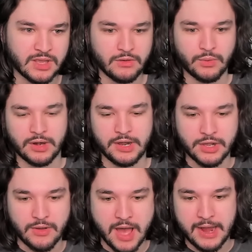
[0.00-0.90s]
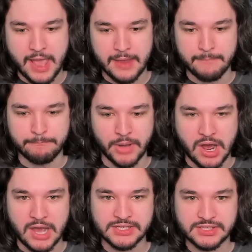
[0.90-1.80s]
We're going to go ahead and
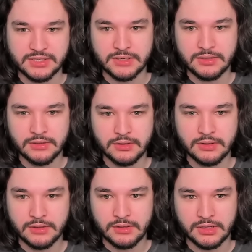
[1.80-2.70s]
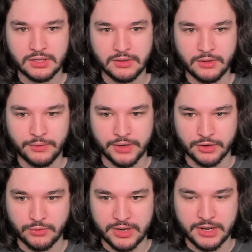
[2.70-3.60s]
Bosk, kill their
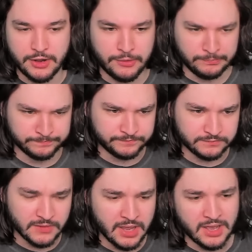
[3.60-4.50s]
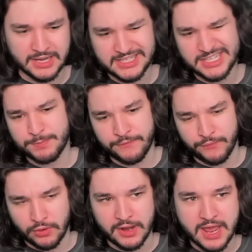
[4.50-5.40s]
Greedo. I did this
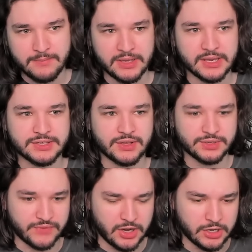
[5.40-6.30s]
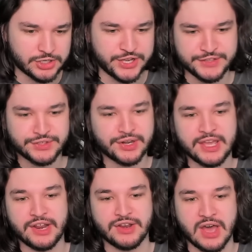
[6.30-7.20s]
beforehand because there's a very good chance they're going to
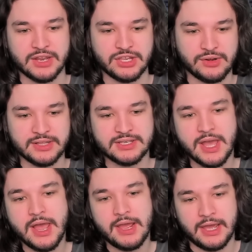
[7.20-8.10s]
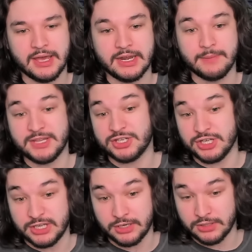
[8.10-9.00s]
hit a non-unit and potentially
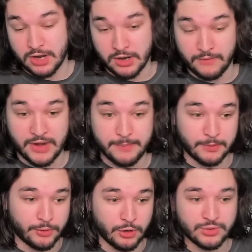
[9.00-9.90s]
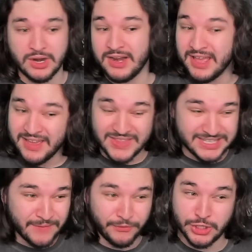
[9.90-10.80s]
kill our Viper Probe droid. They
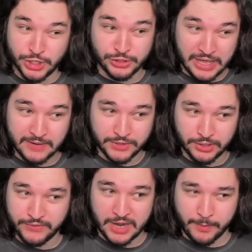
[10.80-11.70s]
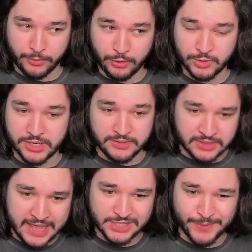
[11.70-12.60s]
definitely should not have killed Viper Probe droid in
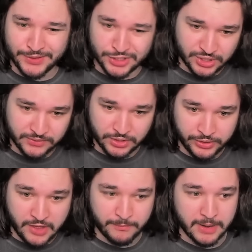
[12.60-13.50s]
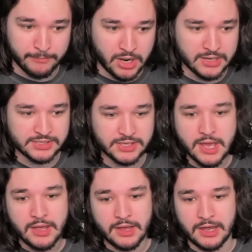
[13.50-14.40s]
that spot. They should have killed off my Bosk,
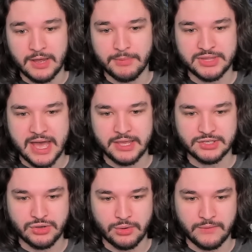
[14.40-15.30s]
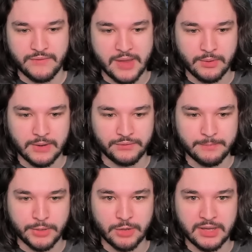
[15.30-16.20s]
but that is totally fine. We're going to
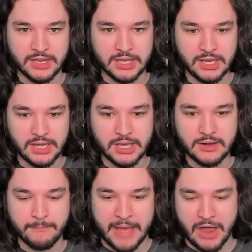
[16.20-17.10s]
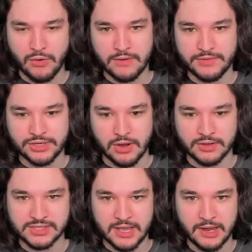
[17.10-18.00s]
flip Boba, hit in Power of the Dark
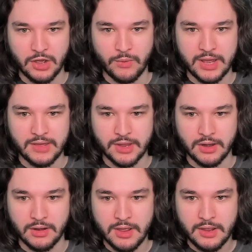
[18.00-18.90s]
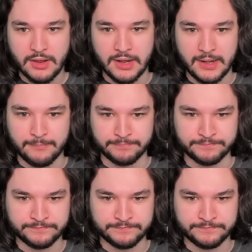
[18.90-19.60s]
Side away there. Power